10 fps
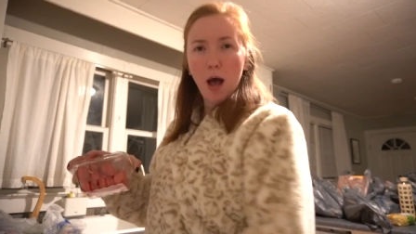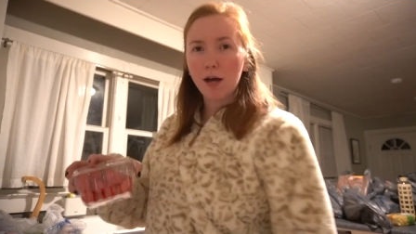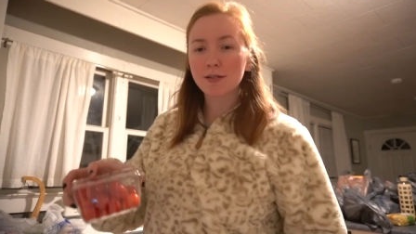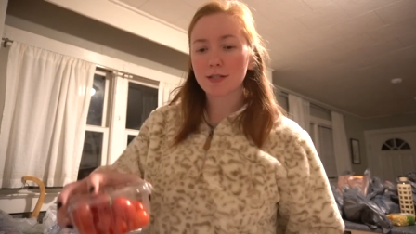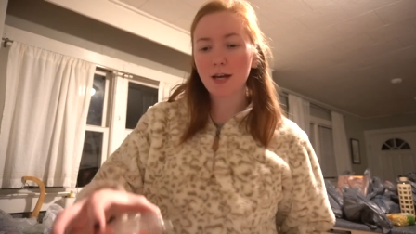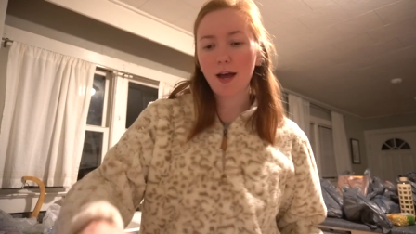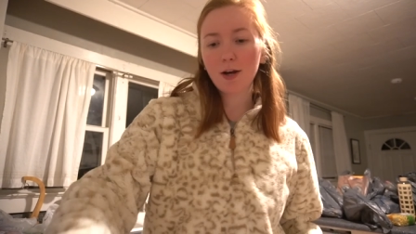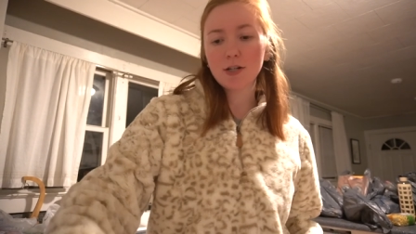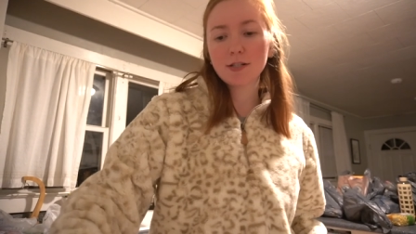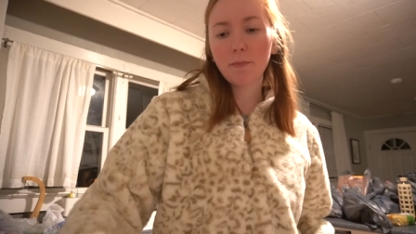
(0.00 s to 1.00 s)
pasta
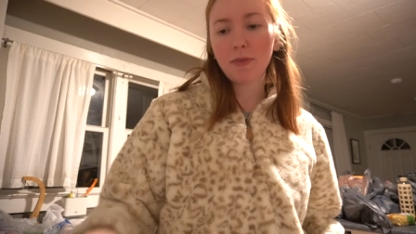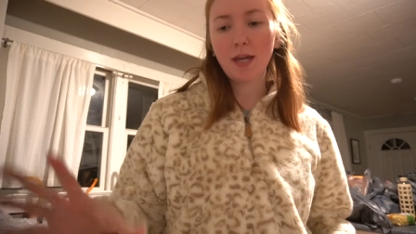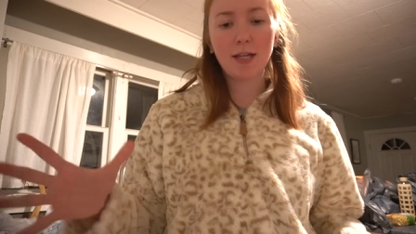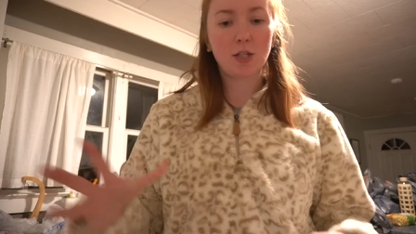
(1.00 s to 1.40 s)
or something.